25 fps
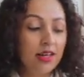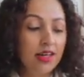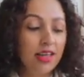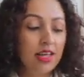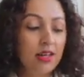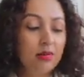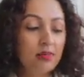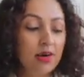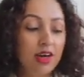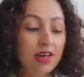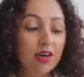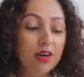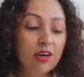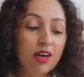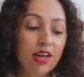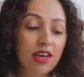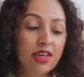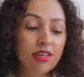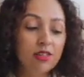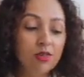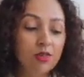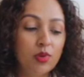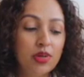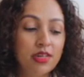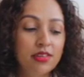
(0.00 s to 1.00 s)
In my
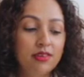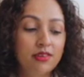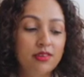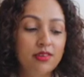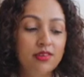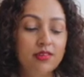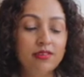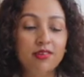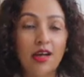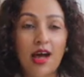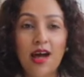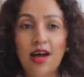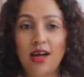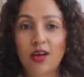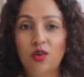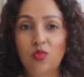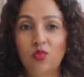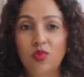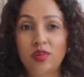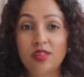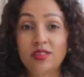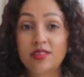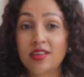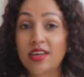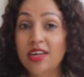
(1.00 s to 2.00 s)
early 20s, I
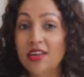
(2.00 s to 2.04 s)
was